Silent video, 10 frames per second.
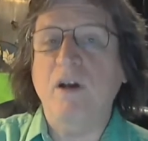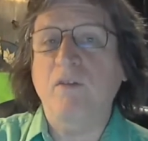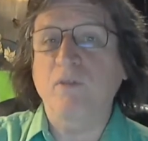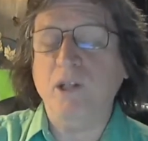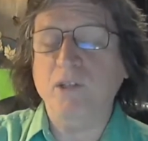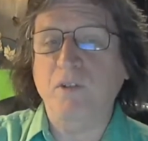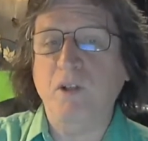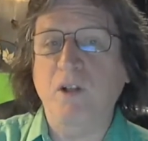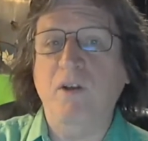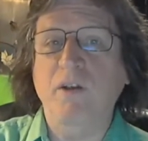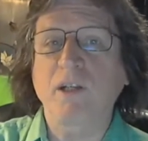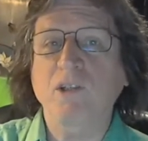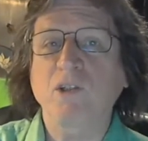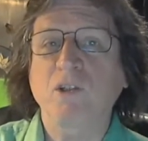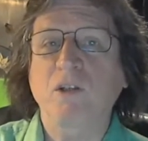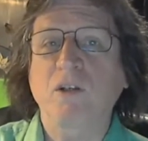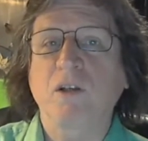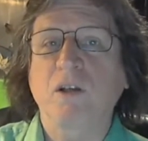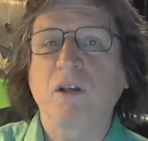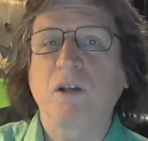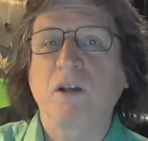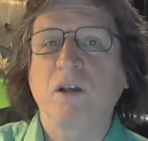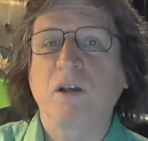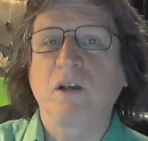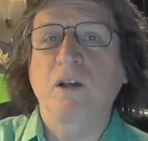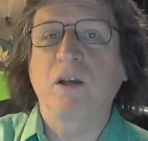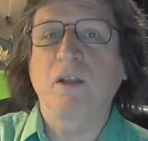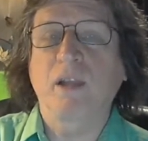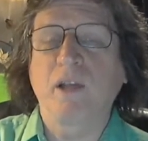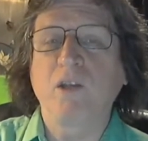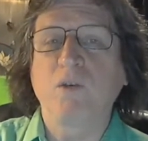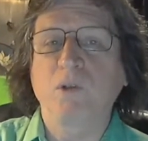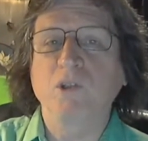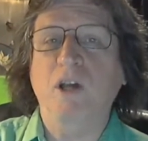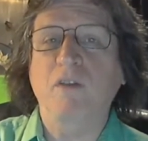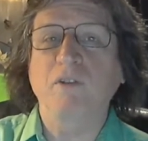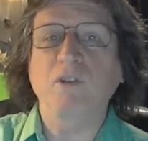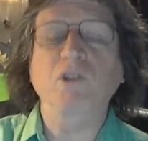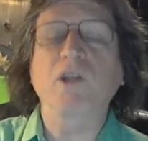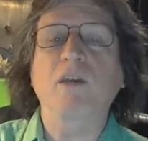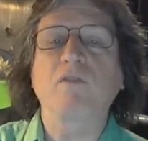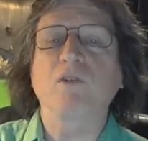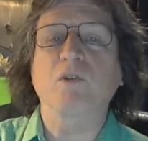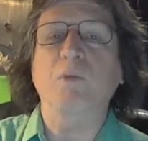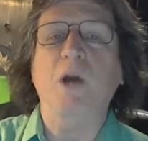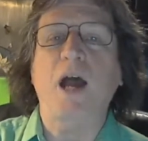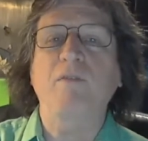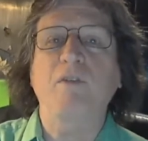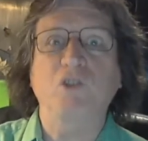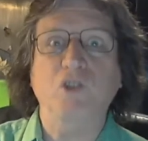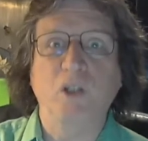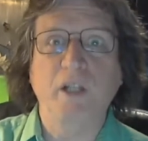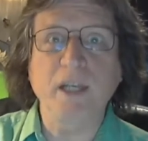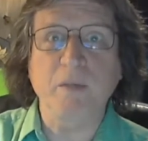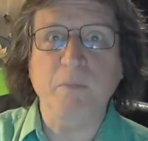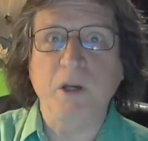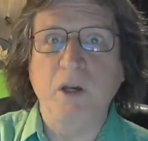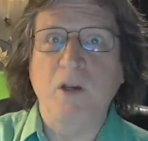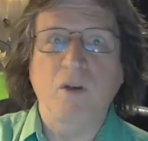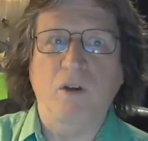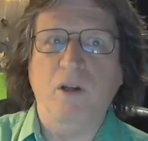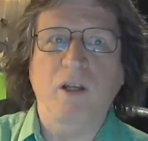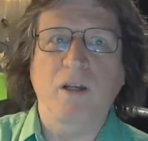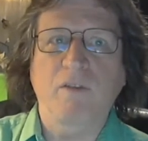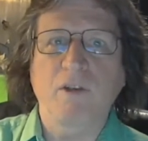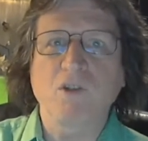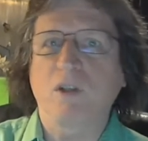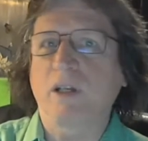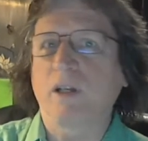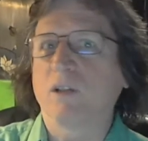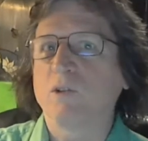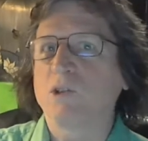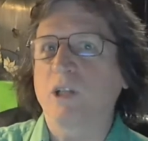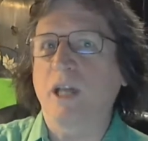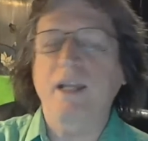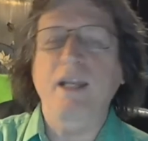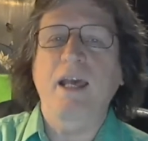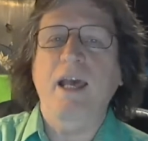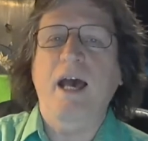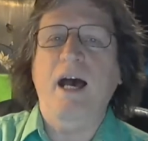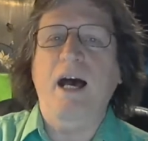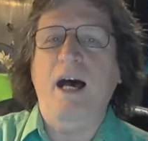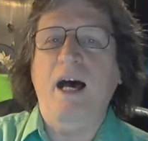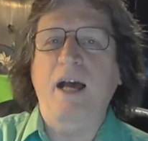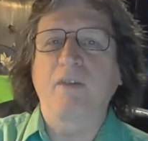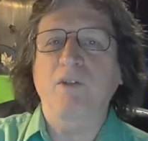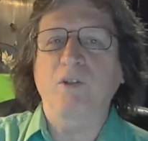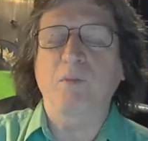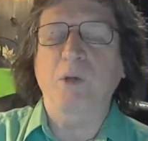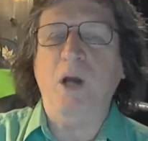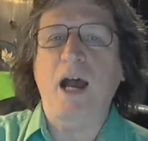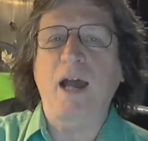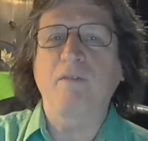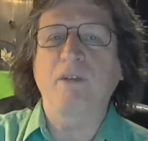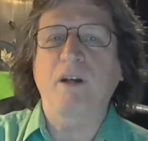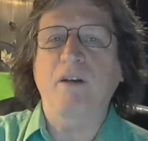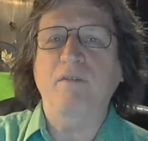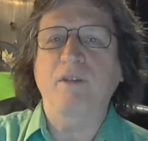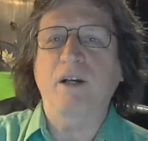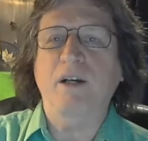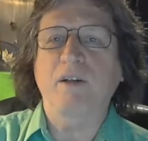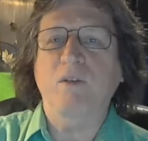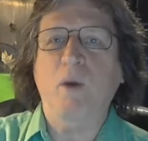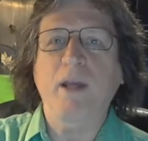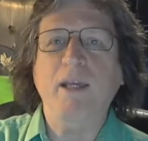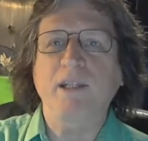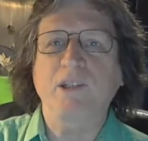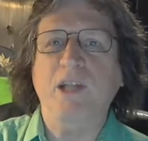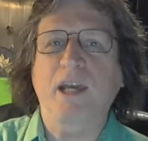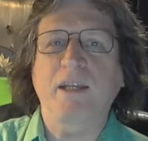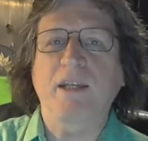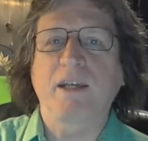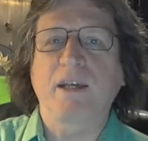of restful alertness, then you will suffer. Just like if you're deprived of sleep, you're going to eventually hallucinate. If you're deprived of waking state